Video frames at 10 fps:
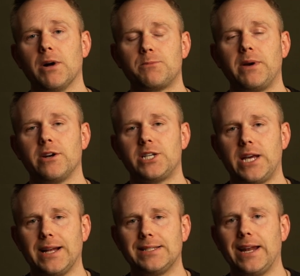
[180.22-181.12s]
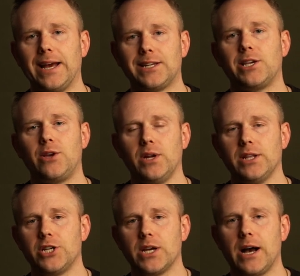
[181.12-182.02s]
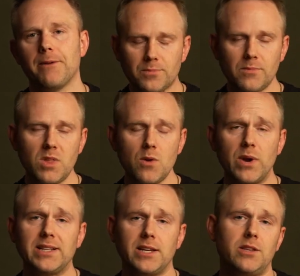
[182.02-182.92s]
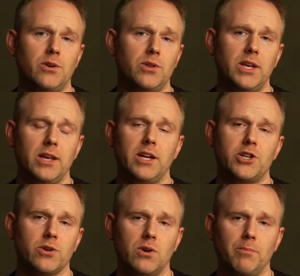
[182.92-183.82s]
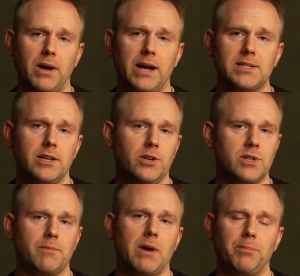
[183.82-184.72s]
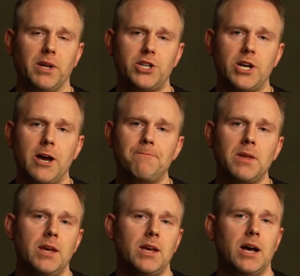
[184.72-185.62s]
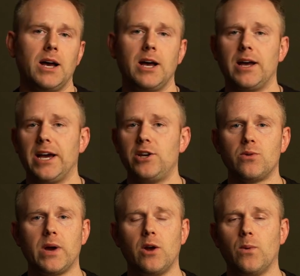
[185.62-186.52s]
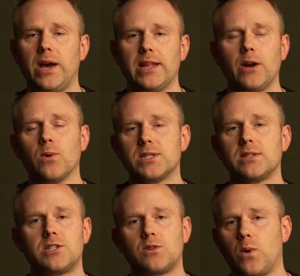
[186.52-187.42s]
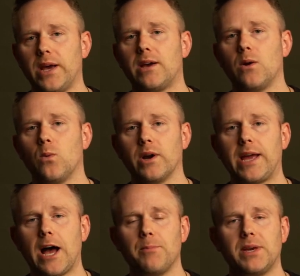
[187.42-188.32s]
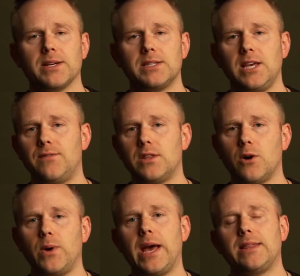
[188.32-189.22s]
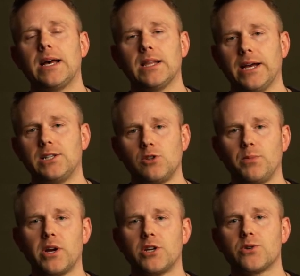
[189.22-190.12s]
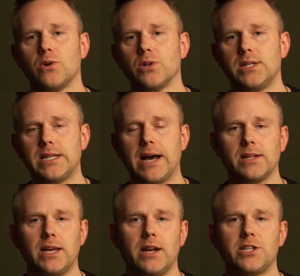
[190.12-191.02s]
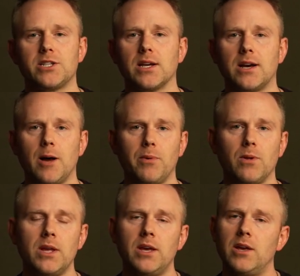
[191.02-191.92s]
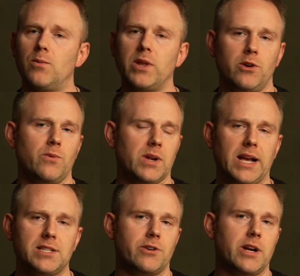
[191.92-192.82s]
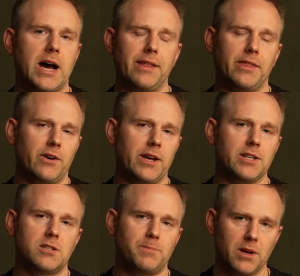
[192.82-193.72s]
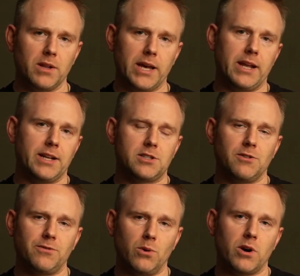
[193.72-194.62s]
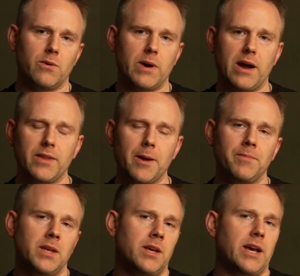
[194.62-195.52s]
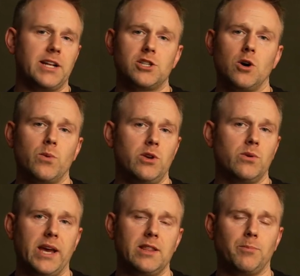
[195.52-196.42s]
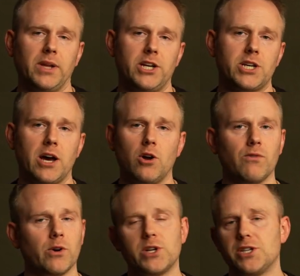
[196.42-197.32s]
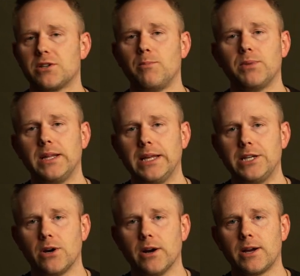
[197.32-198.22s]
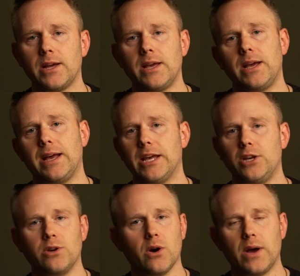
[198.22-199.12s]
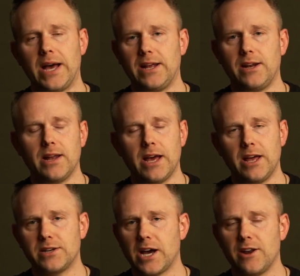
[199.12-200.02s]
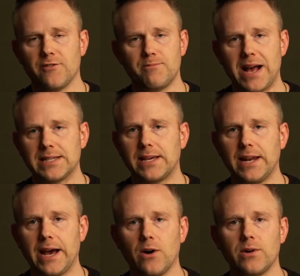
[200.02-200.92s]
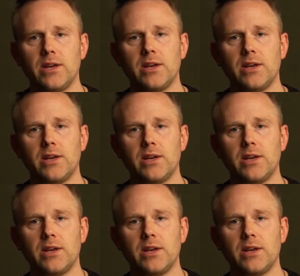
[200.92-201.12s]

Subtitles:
much better chance at executing the shot. When I did do the initial composite using my plate shot, I knew right away that it wasn't quite going to work out, because even though we had that light super controlled and dialed in on just a couple, whether you realize it or not, there is spill that hits the floor around them. And so when you lay the plate shot over, which is completely dark, and then you go ahead and kind of mask it out,